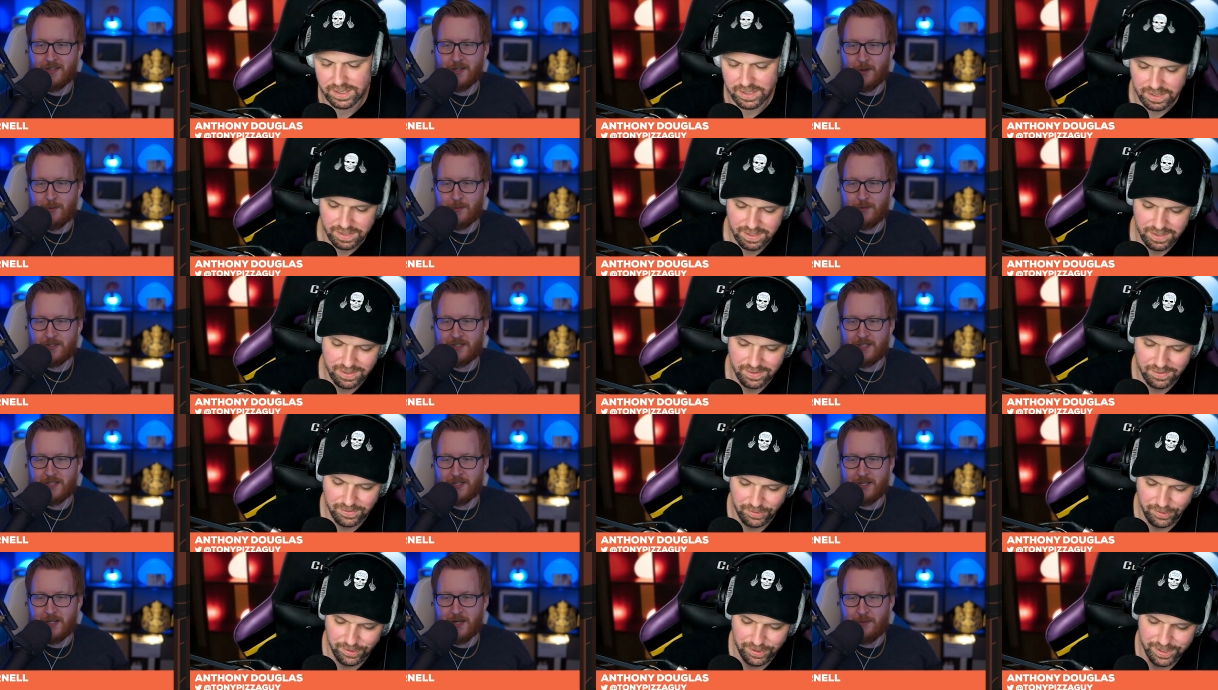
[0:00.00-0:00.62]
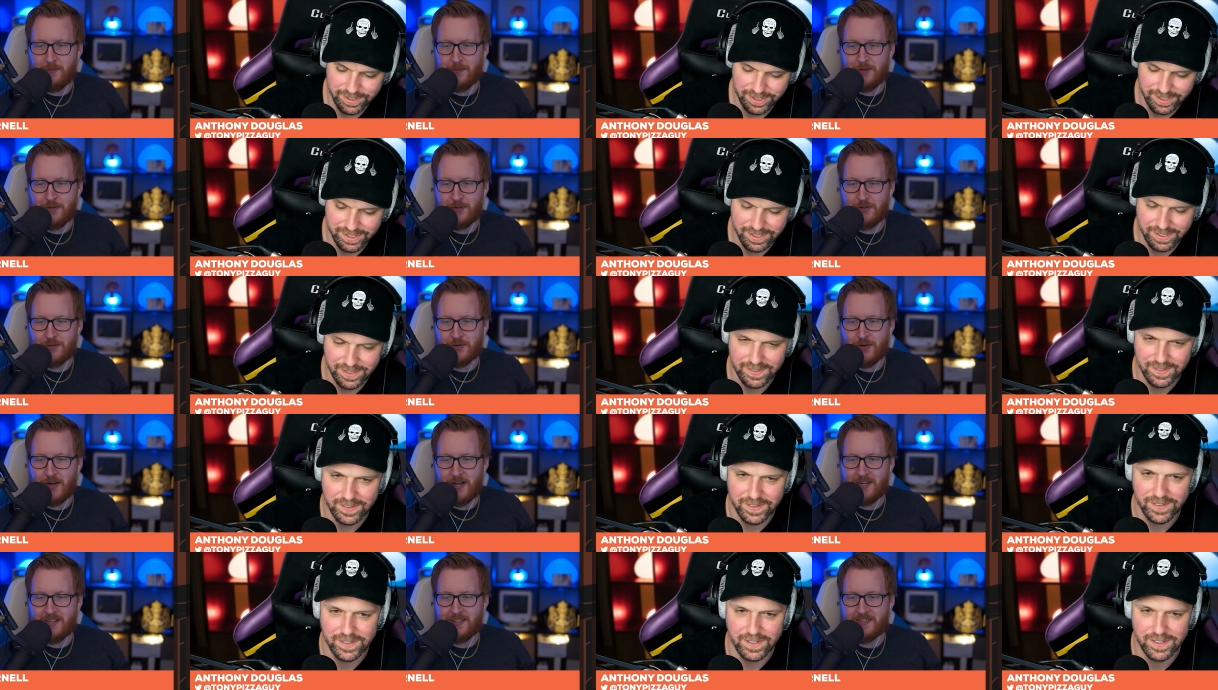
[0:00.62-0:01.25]
Speaker 1: WCW really?
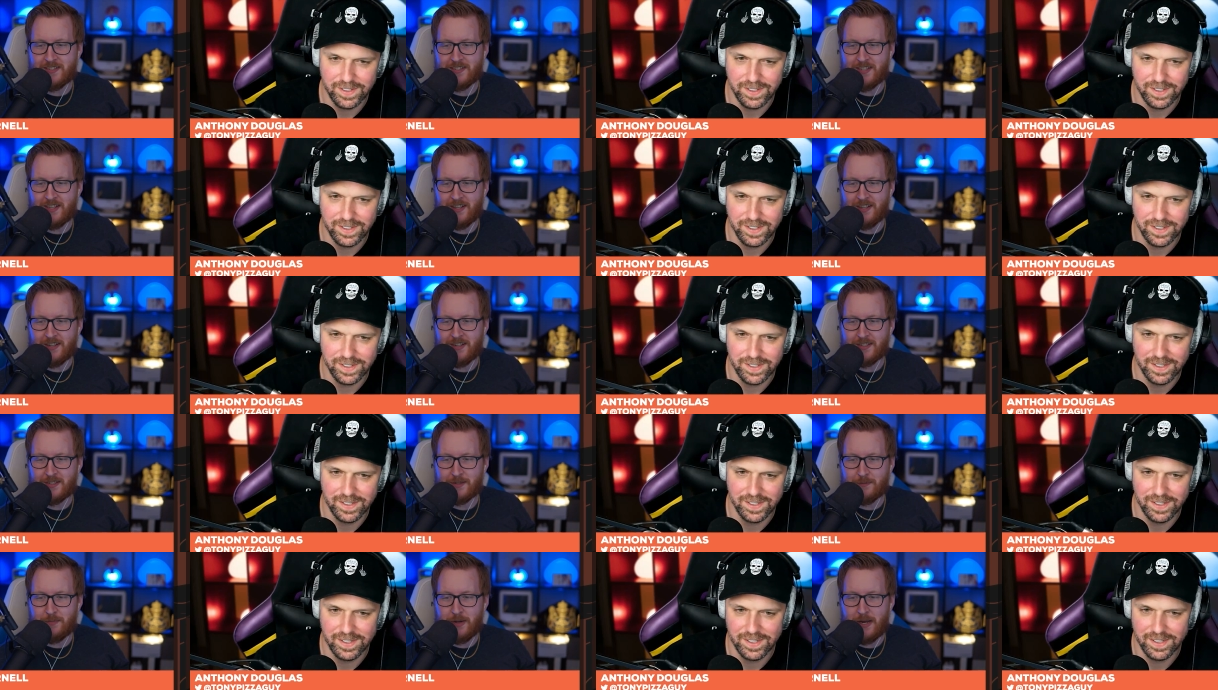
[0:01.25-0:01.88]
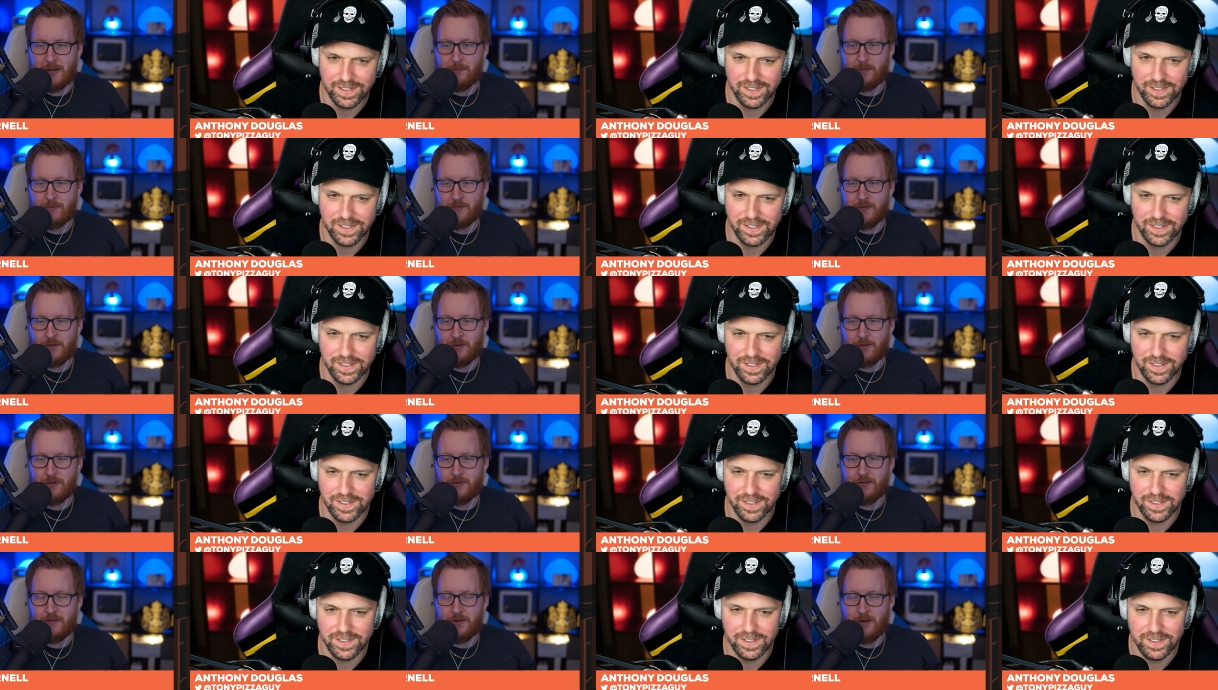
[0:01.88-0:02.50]
tried to sell it as a pay per
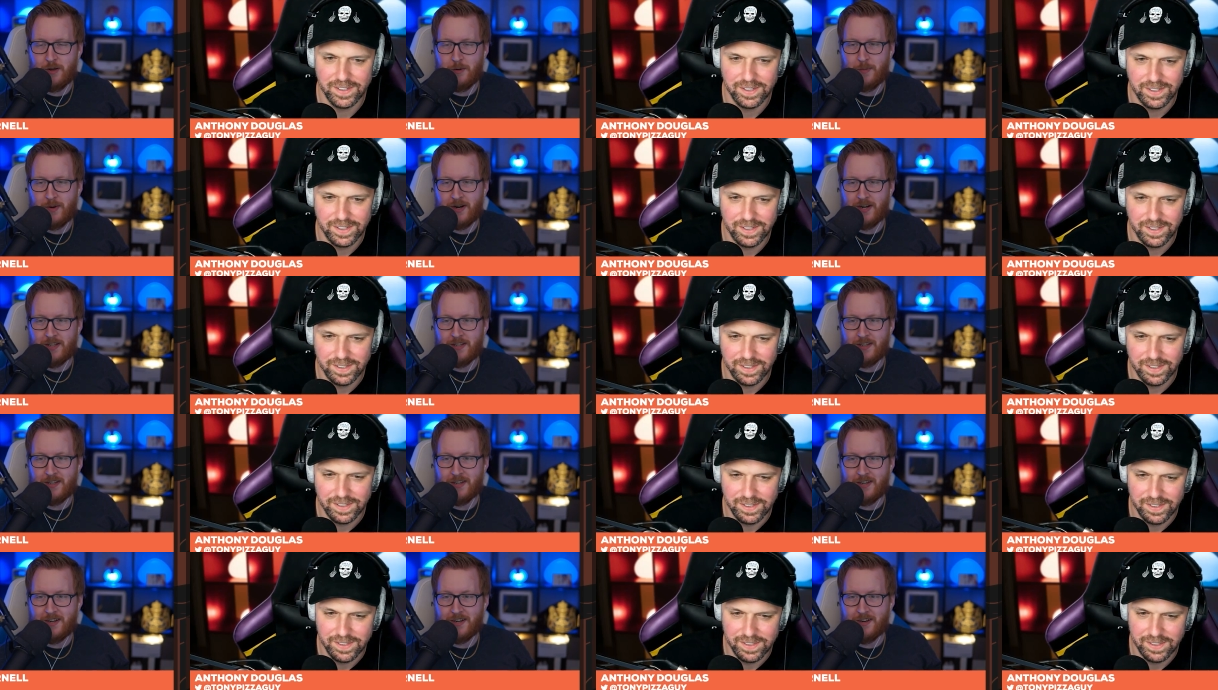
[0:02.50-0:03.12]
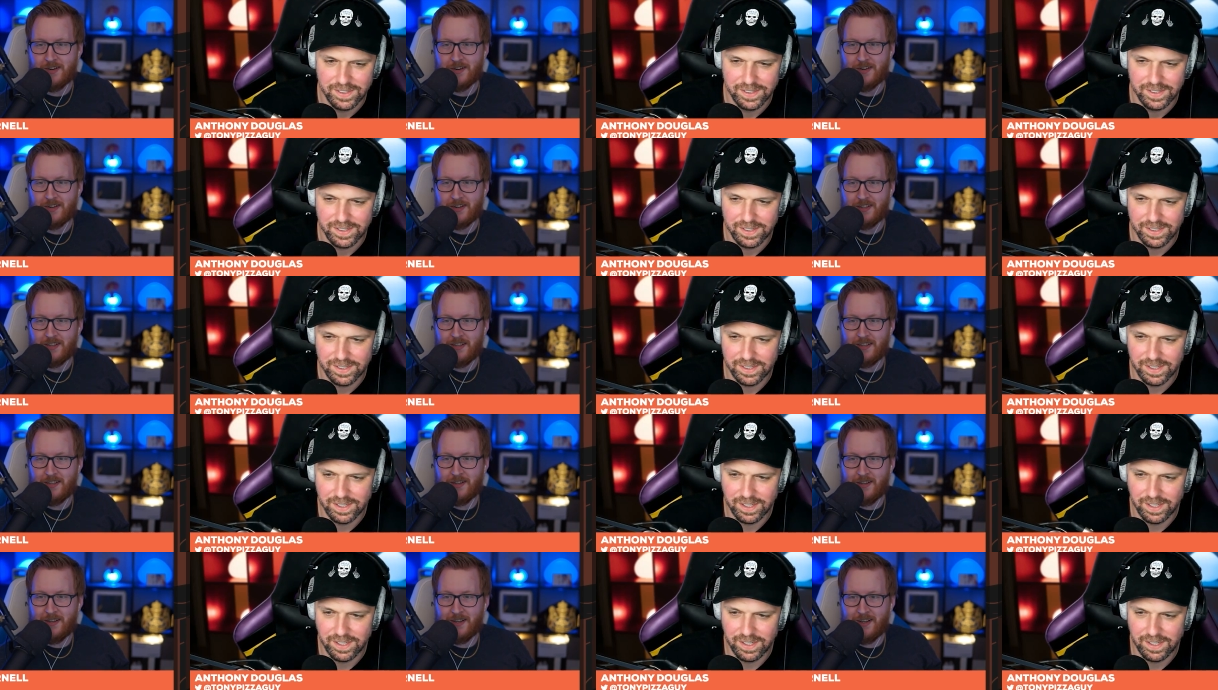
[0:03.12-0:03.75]
view, nobody cared.